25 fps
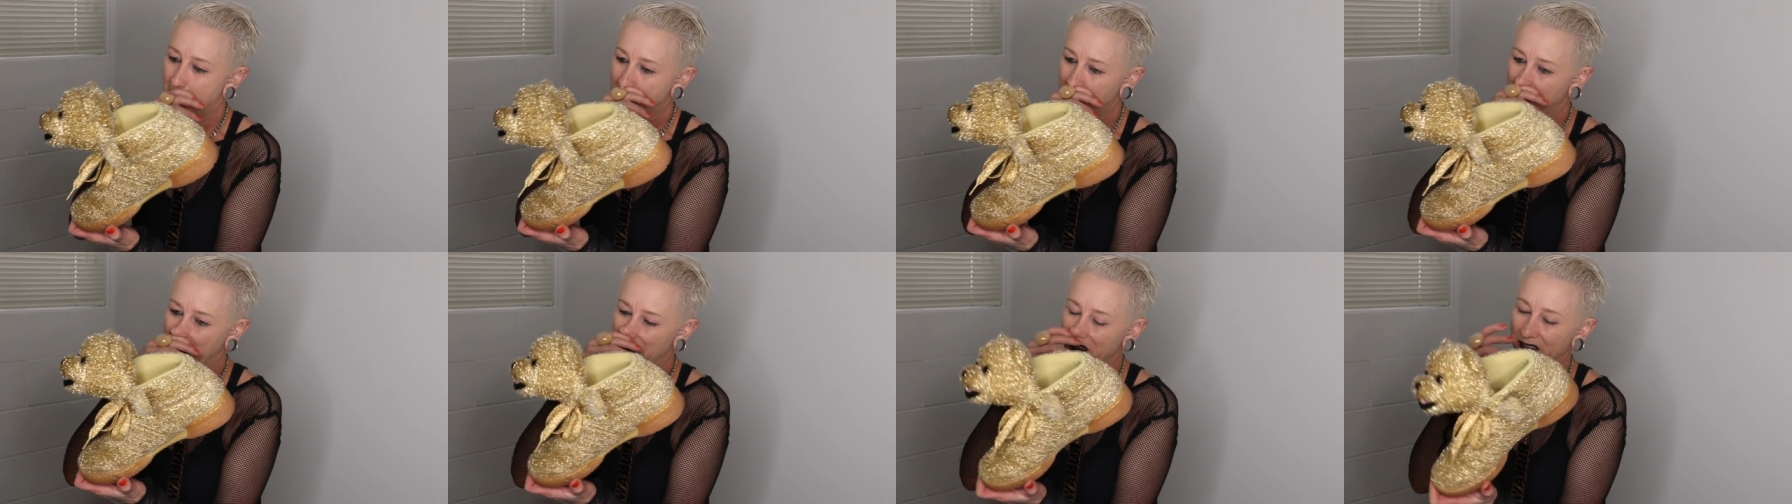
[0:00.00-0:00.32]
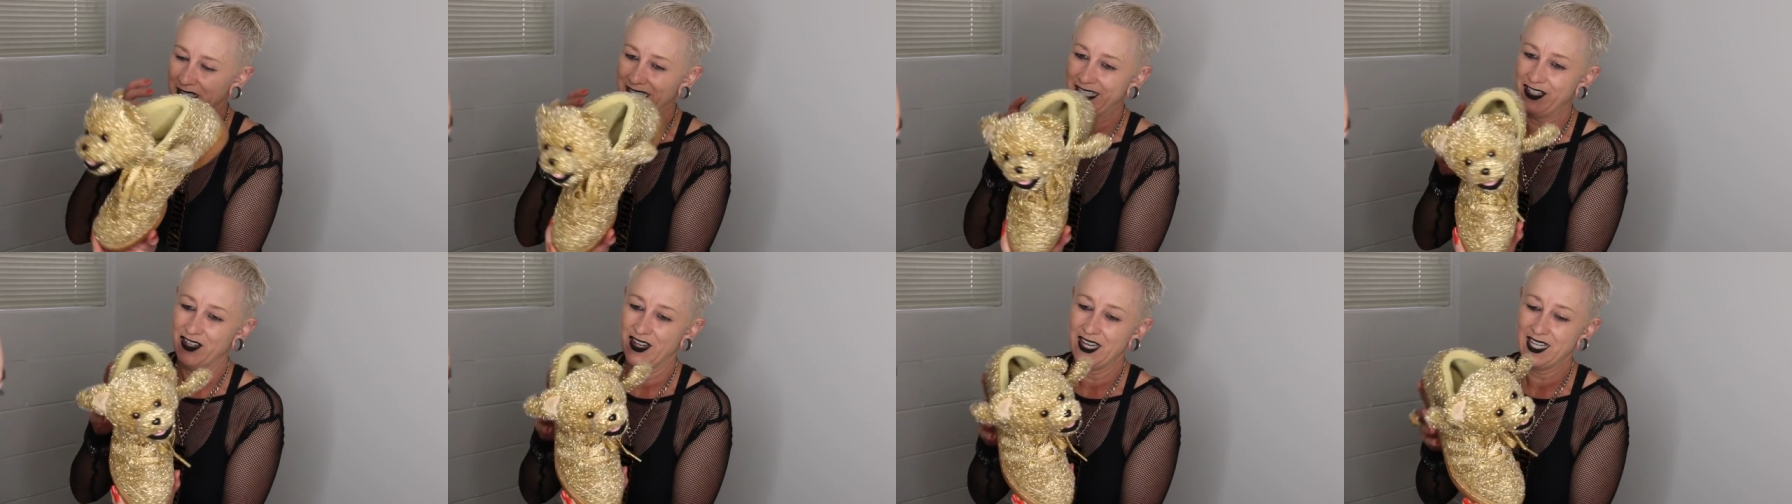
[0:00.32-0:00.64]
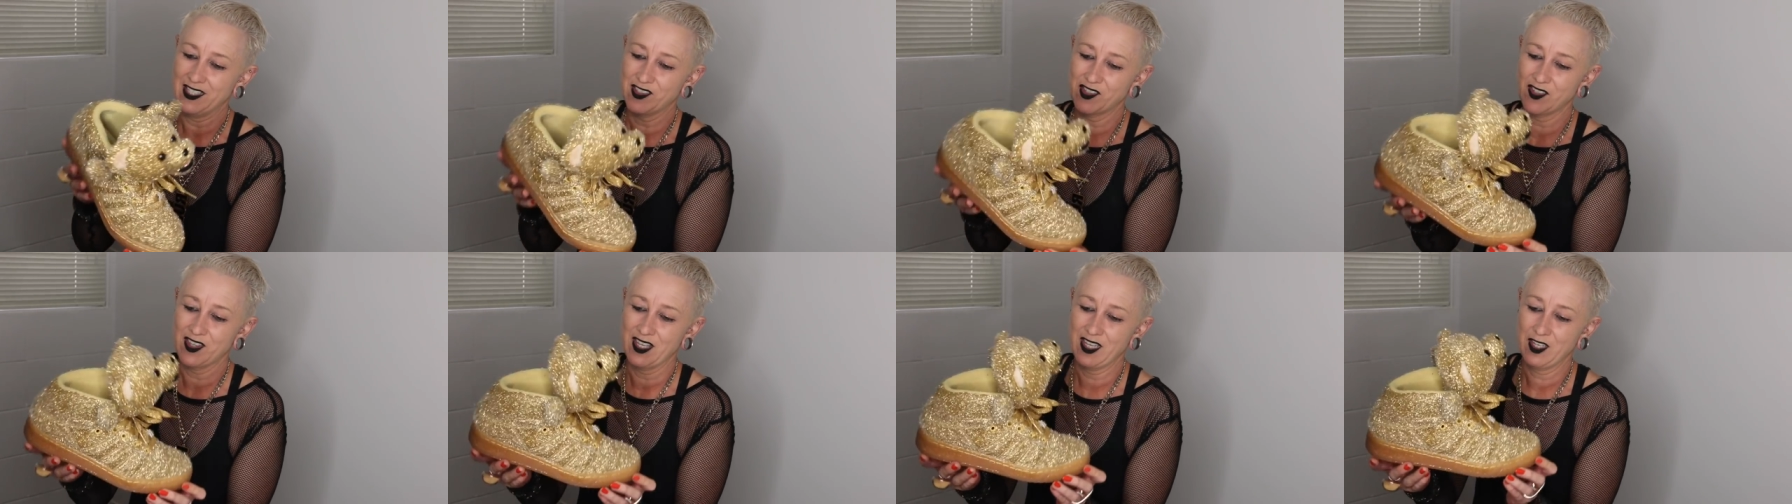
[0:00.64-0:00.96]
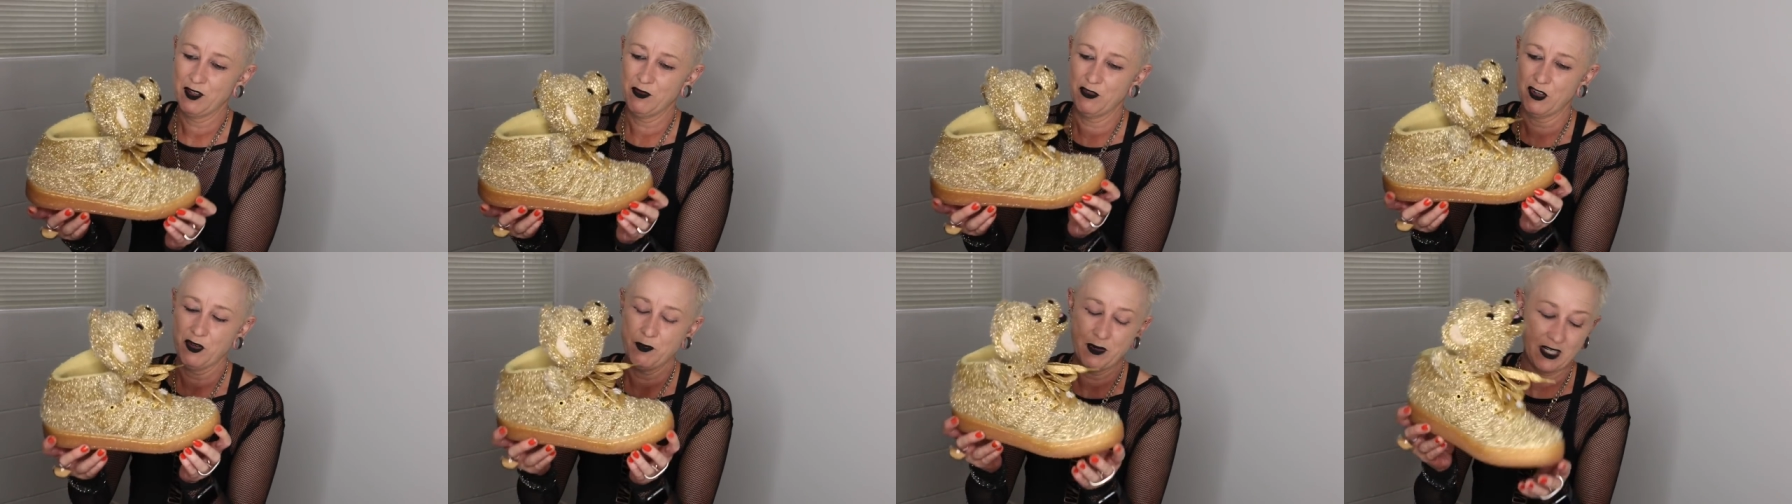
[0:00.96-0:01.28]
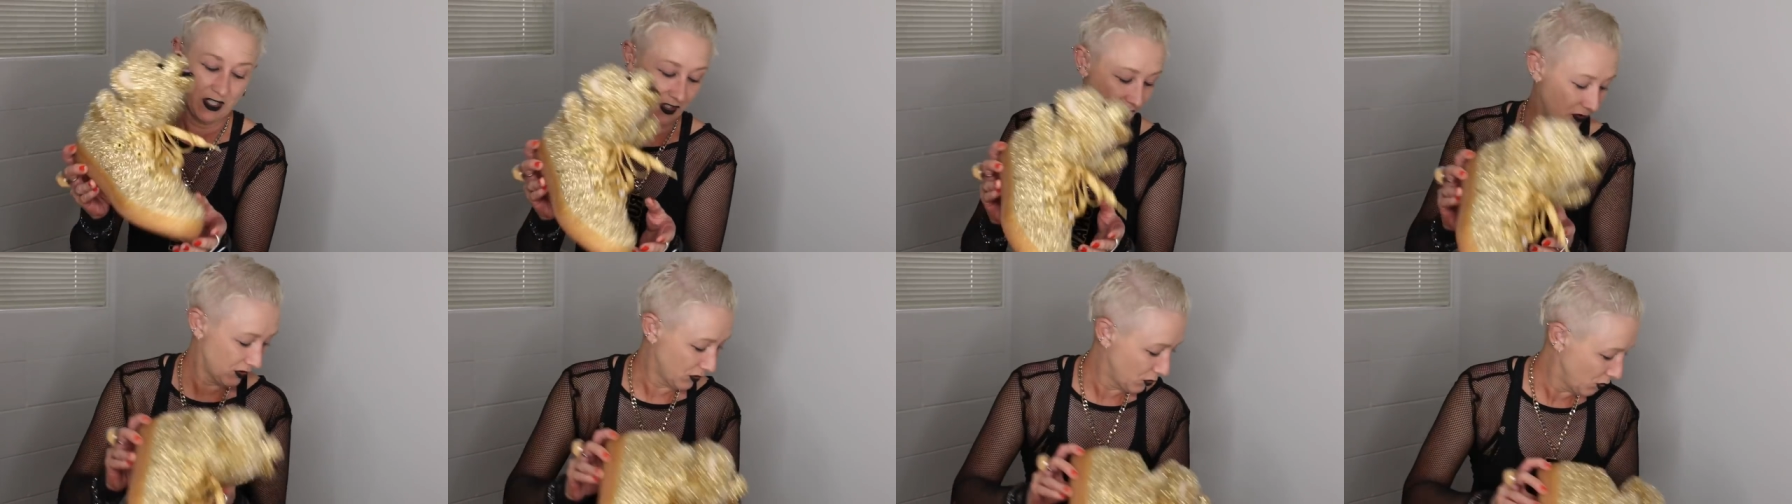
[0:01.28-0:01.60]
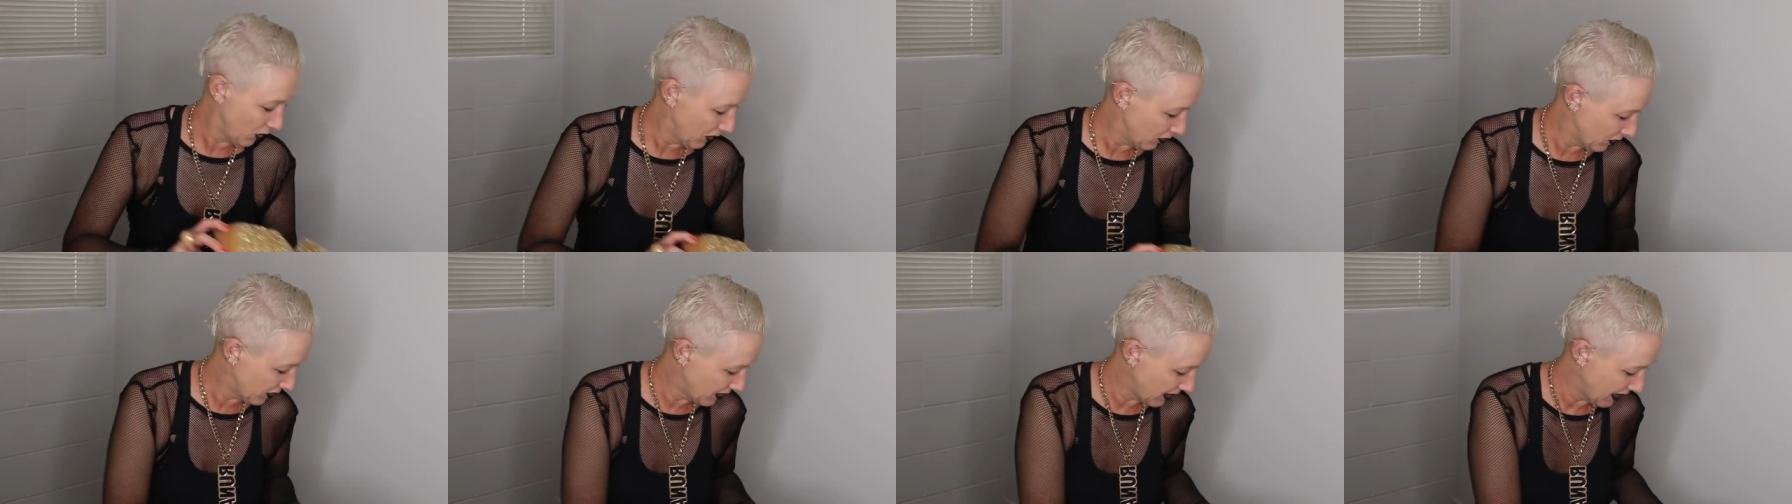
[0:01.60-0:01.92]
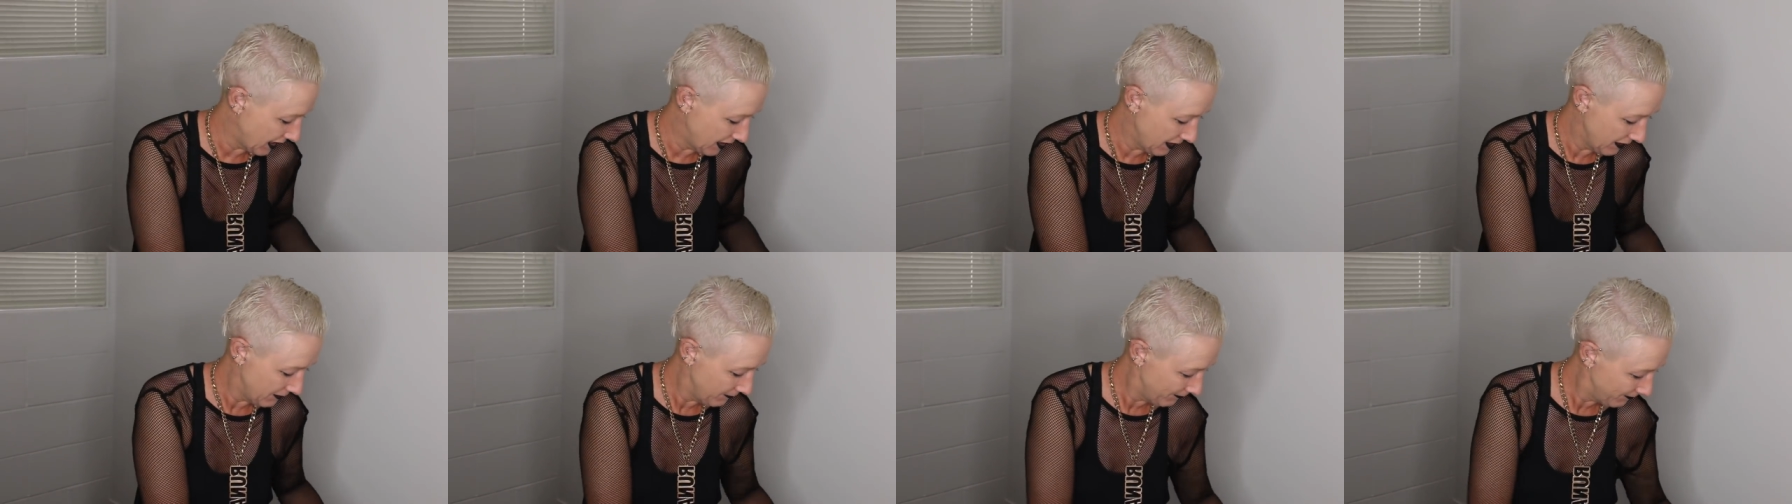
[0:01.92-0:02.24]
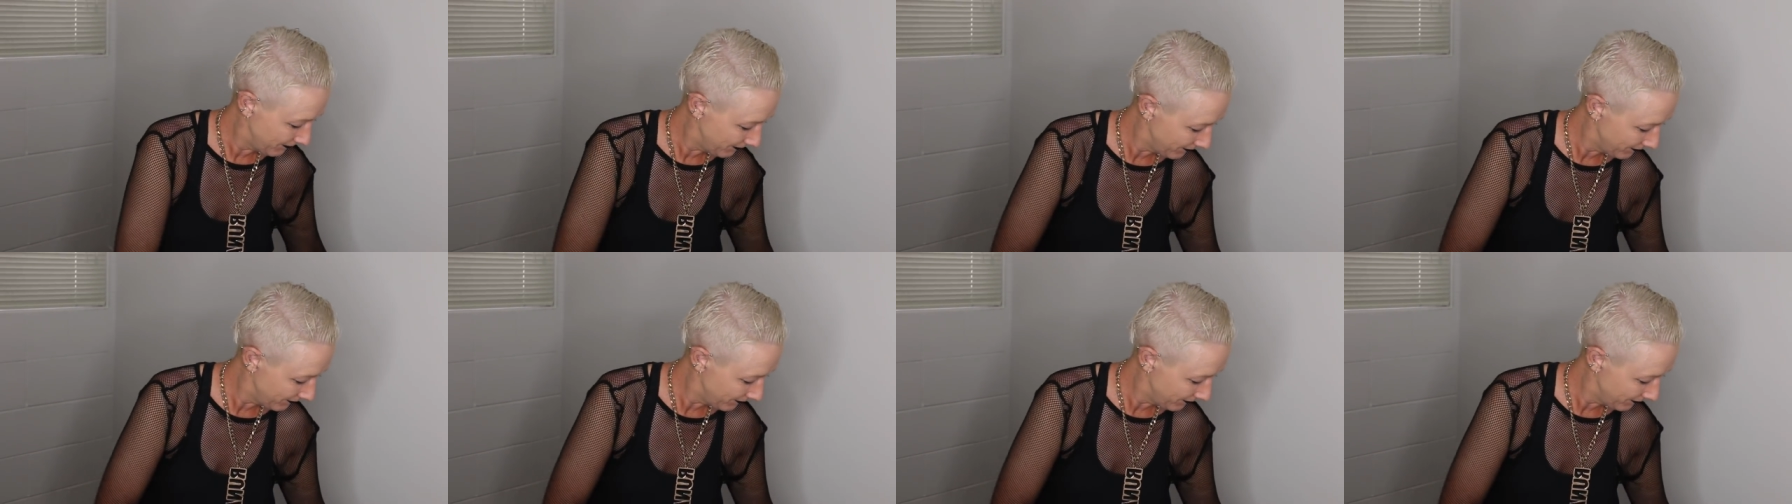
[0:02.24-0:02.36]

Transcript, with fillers: They're really nice. Thank you very much. That's all I'll he, say. He